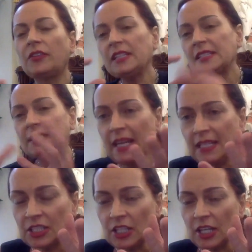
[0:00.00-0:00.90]
this
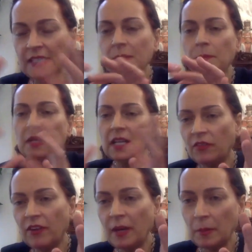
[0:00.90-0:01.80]
state as a
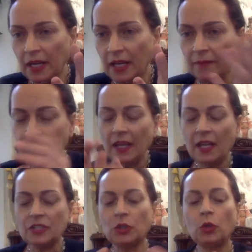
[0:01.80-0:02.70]
big family.
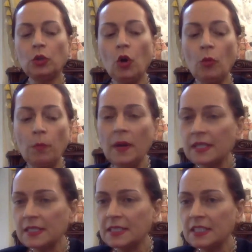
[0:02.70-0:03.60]
So no
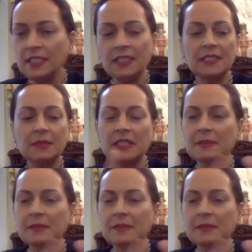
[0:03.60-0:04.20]
parasitism,